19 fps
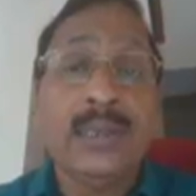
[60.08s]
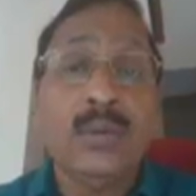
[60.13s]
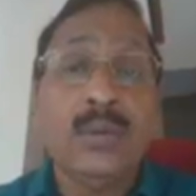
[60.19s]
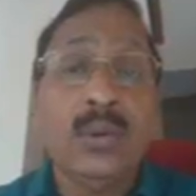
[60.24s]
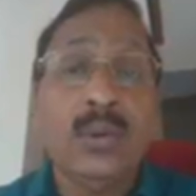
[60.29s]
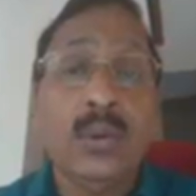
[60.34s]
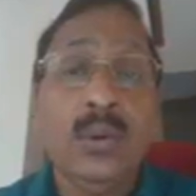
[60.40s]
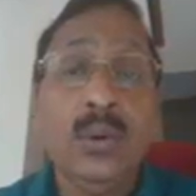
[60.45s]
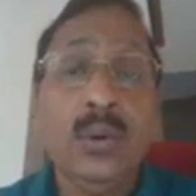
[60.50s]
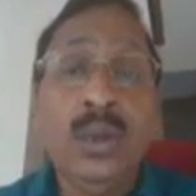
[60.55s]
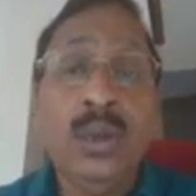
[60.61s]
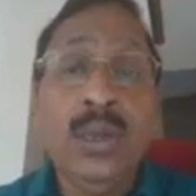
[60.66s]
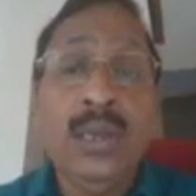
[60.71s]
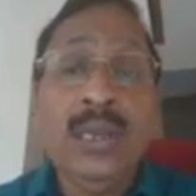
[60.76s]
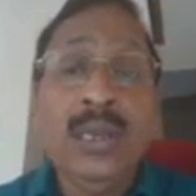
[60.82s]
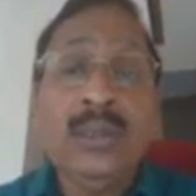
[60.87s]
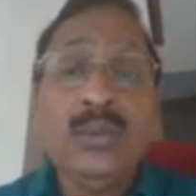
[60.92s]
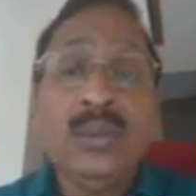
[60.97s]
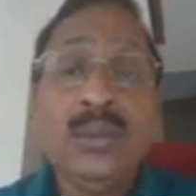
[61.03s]
O,
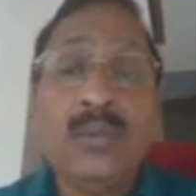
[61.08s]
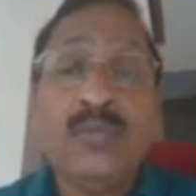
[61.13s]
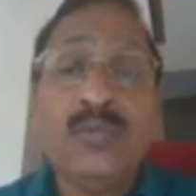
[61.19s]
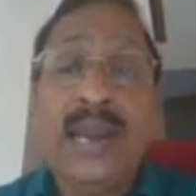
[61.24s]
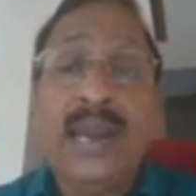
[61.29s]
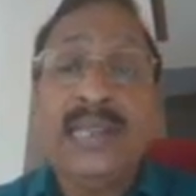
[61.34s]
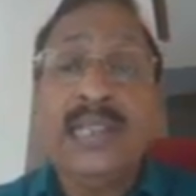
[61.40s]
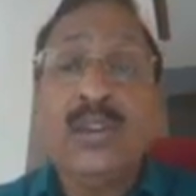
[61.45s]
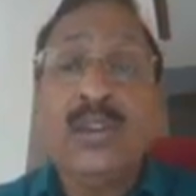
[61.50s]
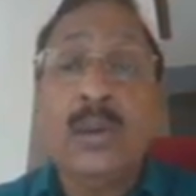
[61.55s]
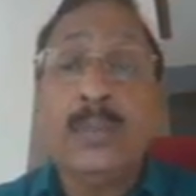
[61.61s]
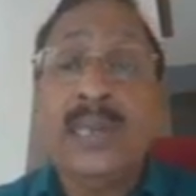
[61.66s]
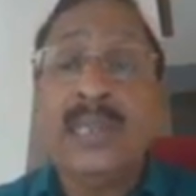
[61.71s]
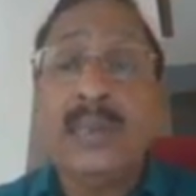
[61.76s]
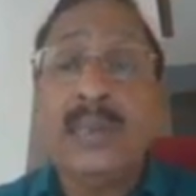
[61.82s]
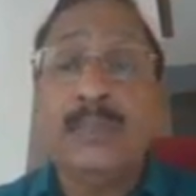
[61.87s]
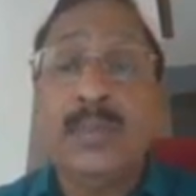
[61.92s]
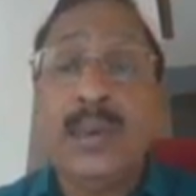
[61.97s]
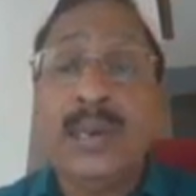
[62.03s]
to the final
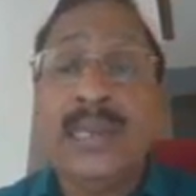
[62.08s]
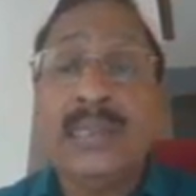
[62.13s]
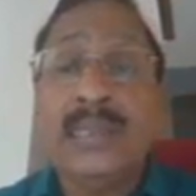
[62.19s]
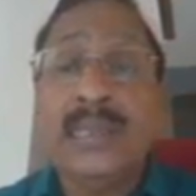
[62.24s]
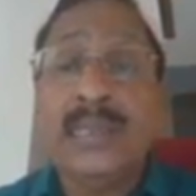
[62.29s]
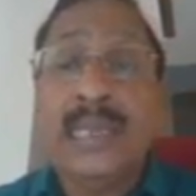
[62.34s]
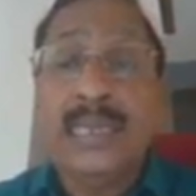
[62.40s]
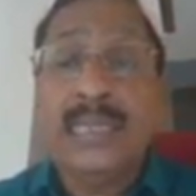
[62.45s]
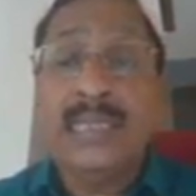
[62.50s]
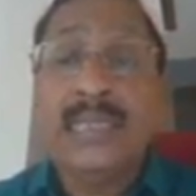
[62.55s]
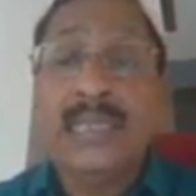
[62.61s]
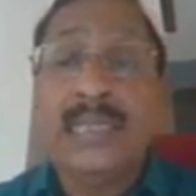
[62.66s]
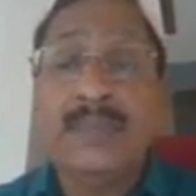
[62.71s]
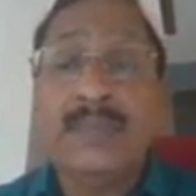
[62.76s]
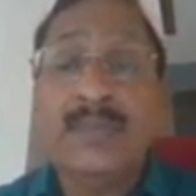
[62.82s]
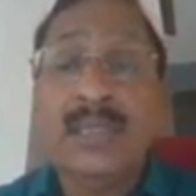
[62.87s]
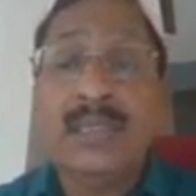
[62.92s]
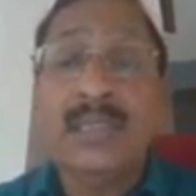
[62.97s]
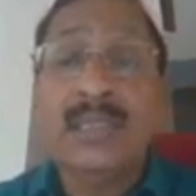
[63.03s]
operating point S.
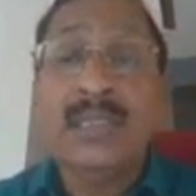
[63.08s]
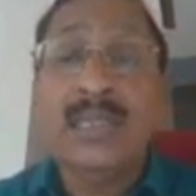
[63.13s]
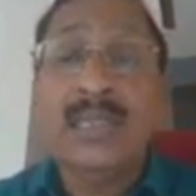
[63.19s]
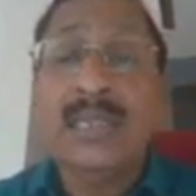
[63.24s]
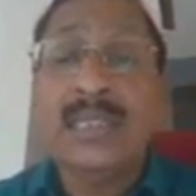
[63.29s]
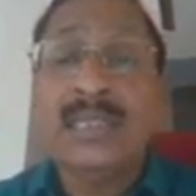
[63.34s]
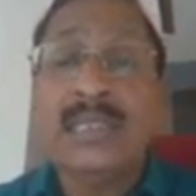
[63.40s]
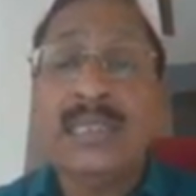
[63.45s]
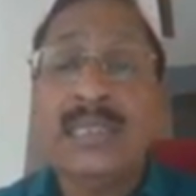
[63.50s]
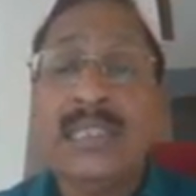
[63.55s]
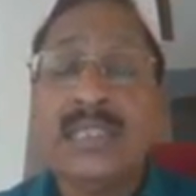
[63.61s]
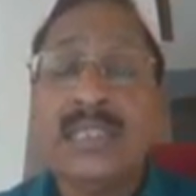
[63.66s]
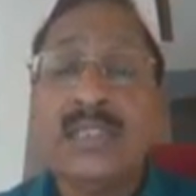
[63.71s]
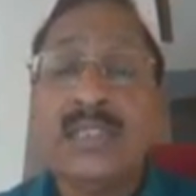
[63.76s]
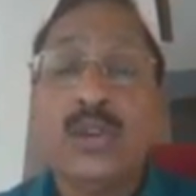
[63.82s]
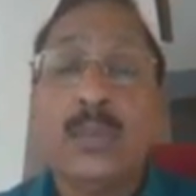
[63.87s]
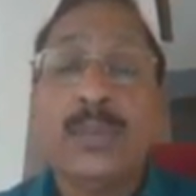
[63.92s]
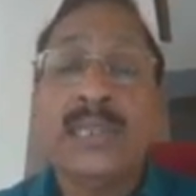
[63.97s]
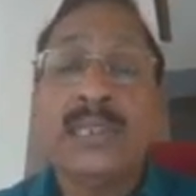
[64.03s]
This is the steady state
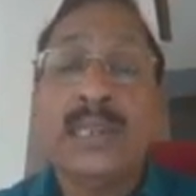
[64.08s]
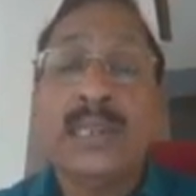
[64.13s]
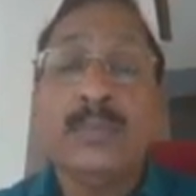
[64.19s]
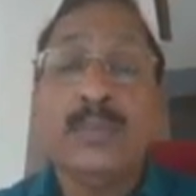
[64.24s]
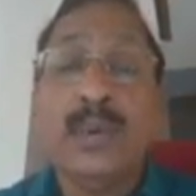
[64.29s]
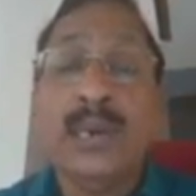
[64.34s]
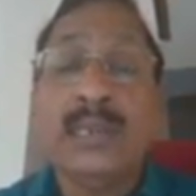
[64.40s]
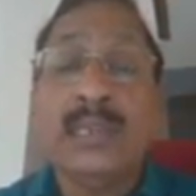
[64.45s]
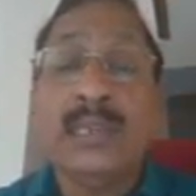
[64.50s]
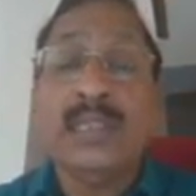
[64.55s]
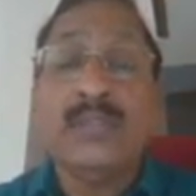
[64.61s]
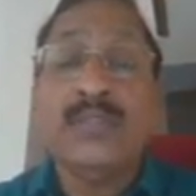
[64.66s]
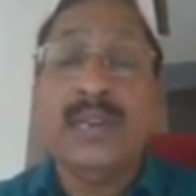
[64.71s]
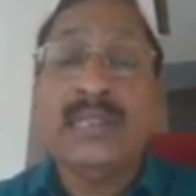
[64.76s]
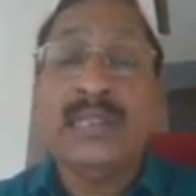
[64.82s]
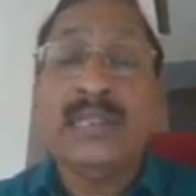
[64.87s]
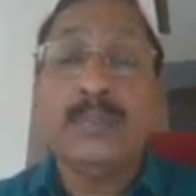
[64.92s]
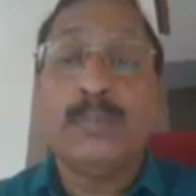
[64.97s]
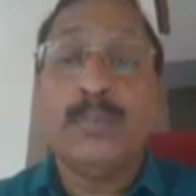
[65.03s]
operating point at the
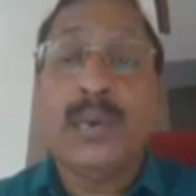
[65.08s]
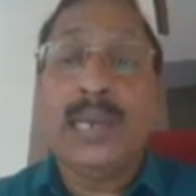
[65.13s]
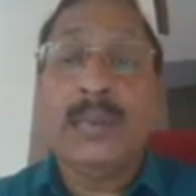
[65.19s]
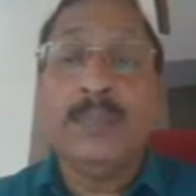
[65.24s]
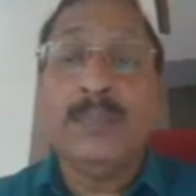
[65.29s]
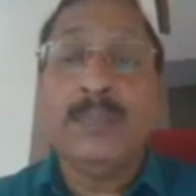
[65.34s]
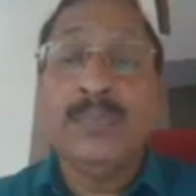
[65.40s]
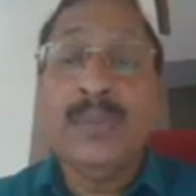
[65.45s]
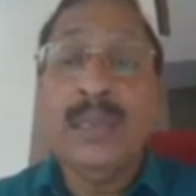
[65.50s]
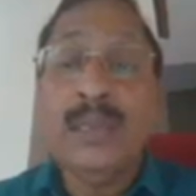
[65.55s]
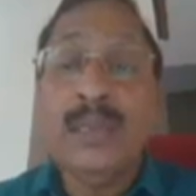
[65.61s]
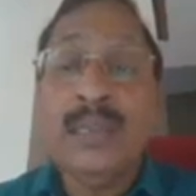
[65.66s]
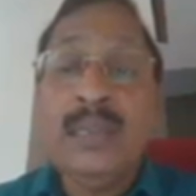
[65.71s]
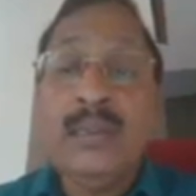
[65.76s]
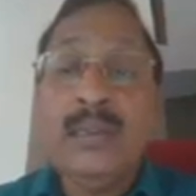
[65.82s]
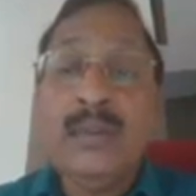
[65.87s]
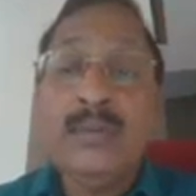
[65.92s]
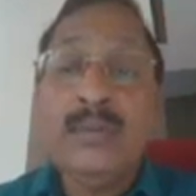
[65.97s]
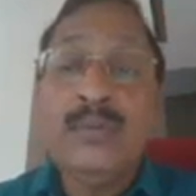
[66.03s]
final point.
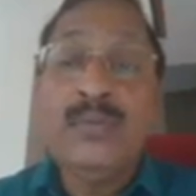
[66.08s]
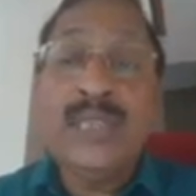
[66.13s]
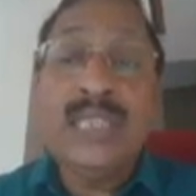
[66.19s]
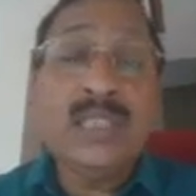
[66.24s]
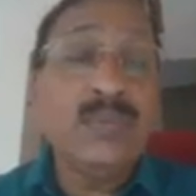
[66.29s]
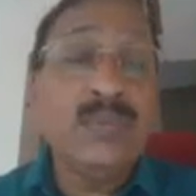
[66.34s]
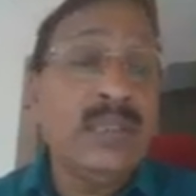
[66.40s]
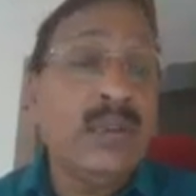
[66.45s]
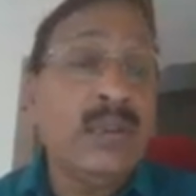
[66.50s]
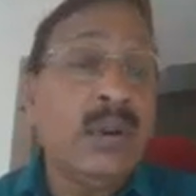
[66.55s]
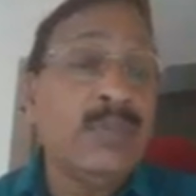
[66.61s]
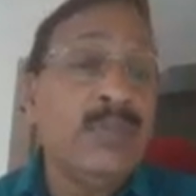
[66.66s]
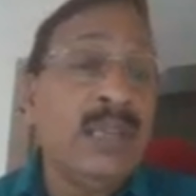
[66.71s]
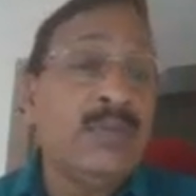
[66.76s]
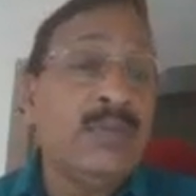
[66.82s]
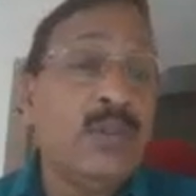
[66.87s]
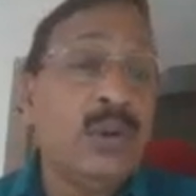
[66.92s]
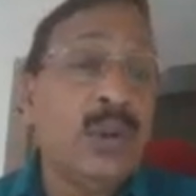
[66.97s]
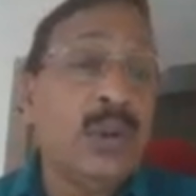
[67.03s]
Which one of the
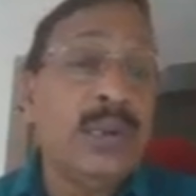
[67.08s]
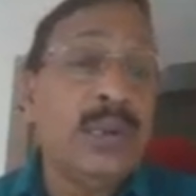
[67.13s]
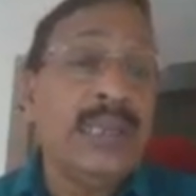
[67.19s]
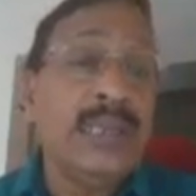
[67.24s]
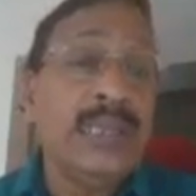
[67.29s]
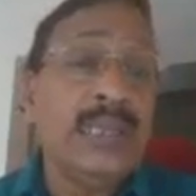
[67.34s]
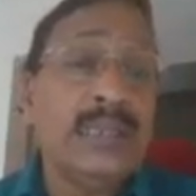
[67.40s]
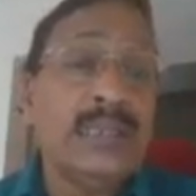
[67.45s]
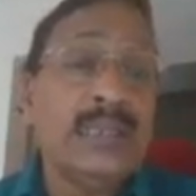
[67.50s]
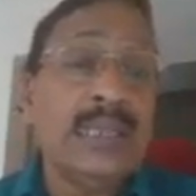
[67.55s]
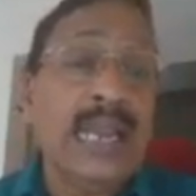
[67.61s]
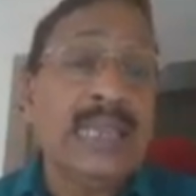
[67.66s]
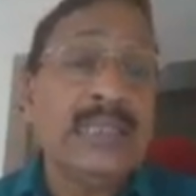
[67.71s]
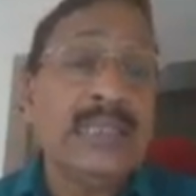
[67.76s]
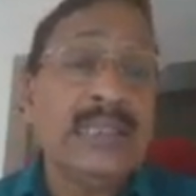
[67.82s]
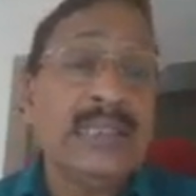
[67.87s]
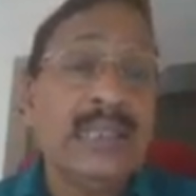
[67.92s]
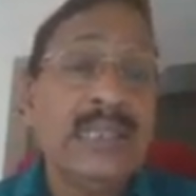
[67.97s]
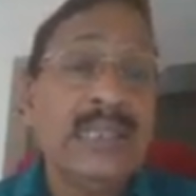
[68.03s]
following
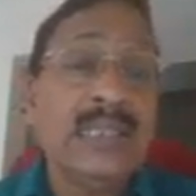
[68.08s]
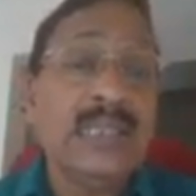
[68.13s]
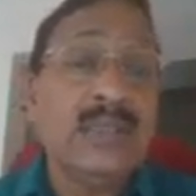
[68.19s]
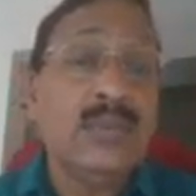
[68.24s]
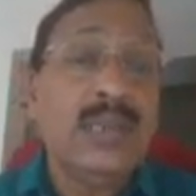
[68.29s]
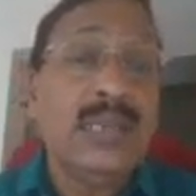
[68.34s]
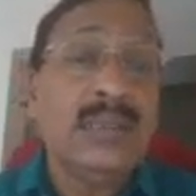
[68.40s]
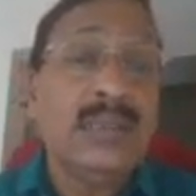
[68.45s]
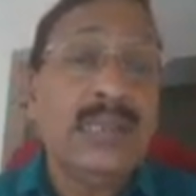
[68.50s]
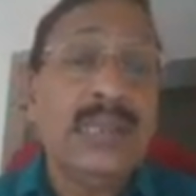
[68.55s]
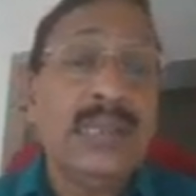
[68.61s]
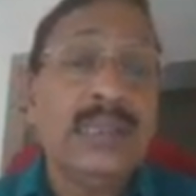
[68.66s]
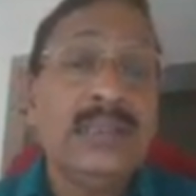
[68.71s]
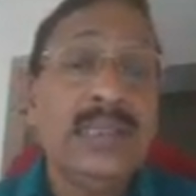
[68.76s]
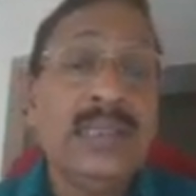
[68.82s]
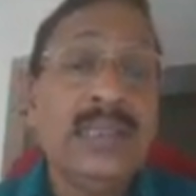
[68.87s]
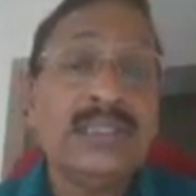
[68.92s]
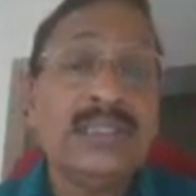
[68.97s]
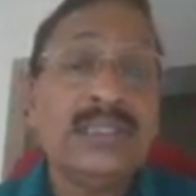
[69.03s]
trajectories will take
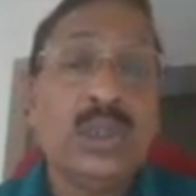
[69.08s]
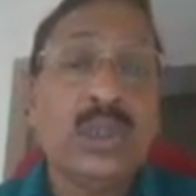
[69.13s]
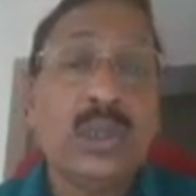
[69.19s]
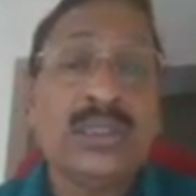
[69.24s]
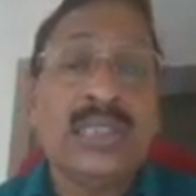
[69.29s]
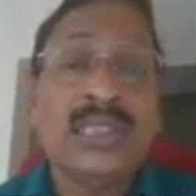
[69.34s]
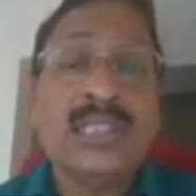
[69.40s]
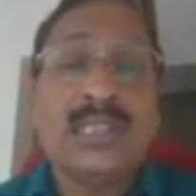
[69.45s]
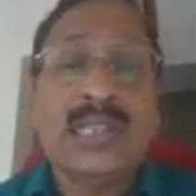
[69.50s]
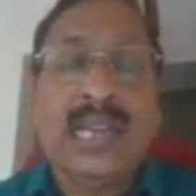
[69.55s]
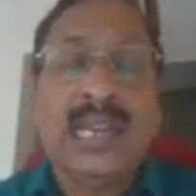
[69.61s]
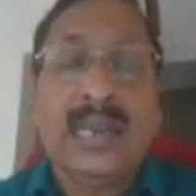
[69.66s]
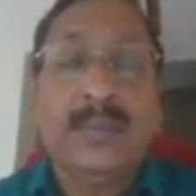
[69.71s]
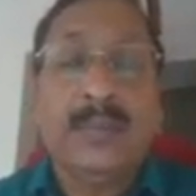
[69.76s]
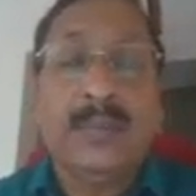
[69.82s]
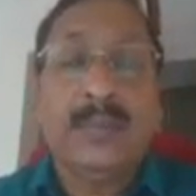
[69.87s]
the shortest time?